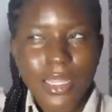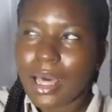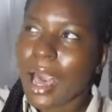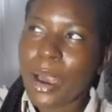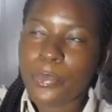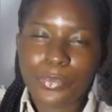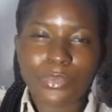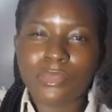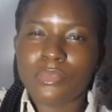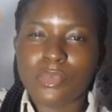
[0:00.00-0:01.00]
up
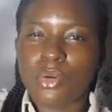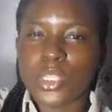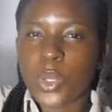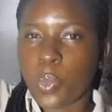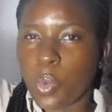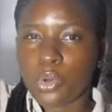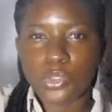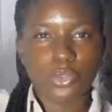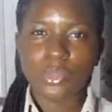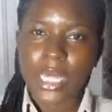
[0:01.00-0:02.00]
on the wall, you
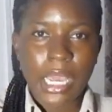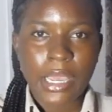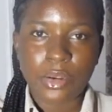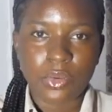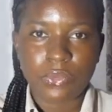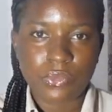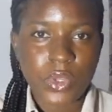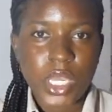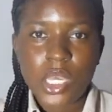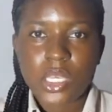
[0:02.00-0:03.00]
know, that kind of
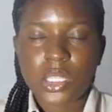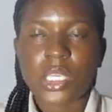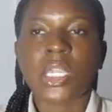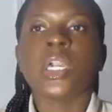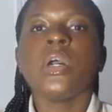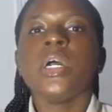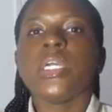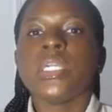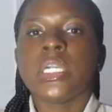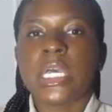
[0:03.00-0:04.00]
thing.
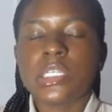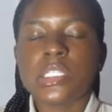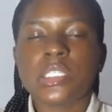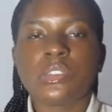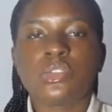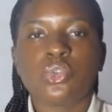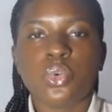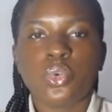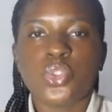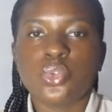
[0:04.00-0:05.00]
Yes, so
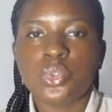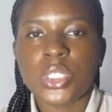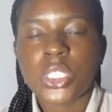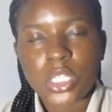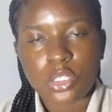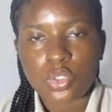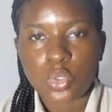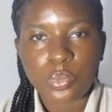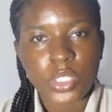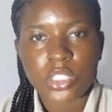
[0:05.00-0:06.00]
you need a
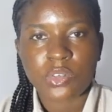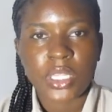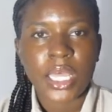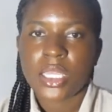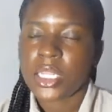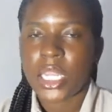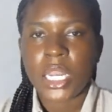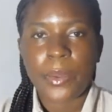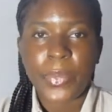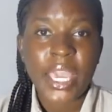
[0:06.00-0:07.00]
soap dish for that, and then the
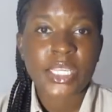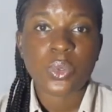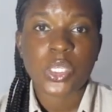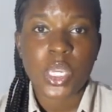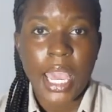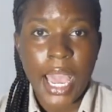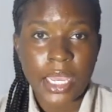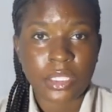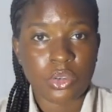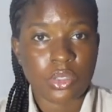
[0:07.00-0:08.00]
pegs when you hang
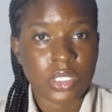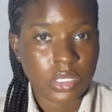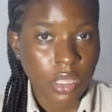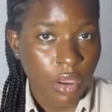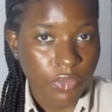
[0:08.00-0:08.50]
your stuff.